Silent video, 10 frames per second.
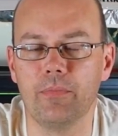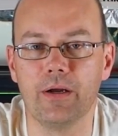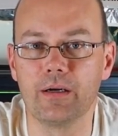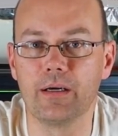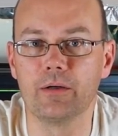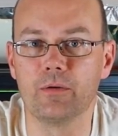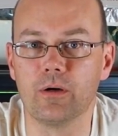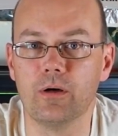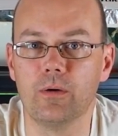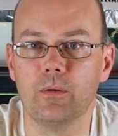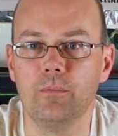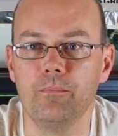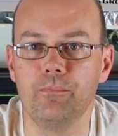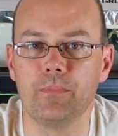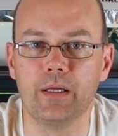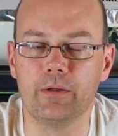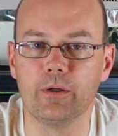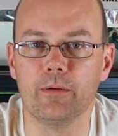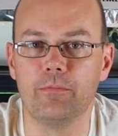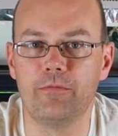They're going to grow
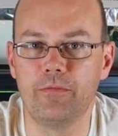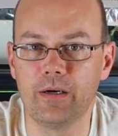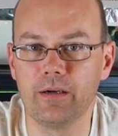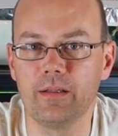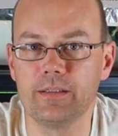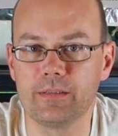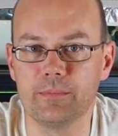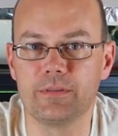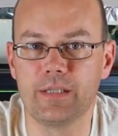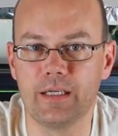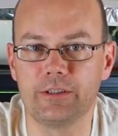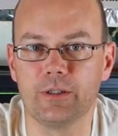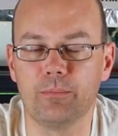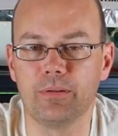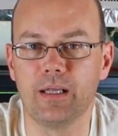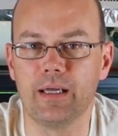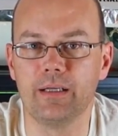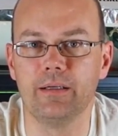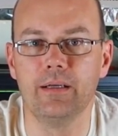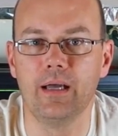into a fairly substantial
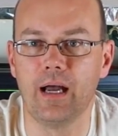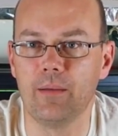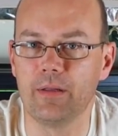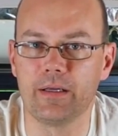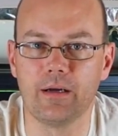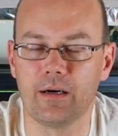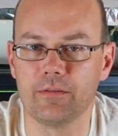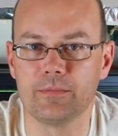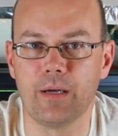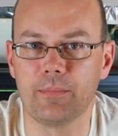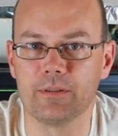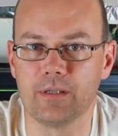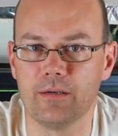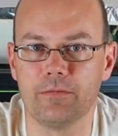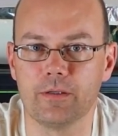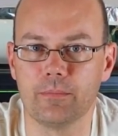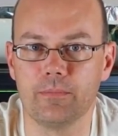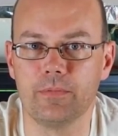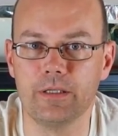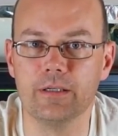plant that you can harvest peppers off for
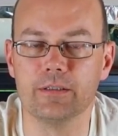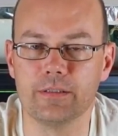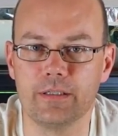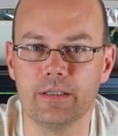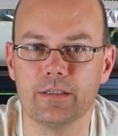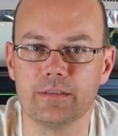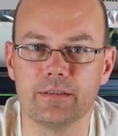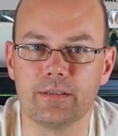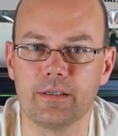years and years, as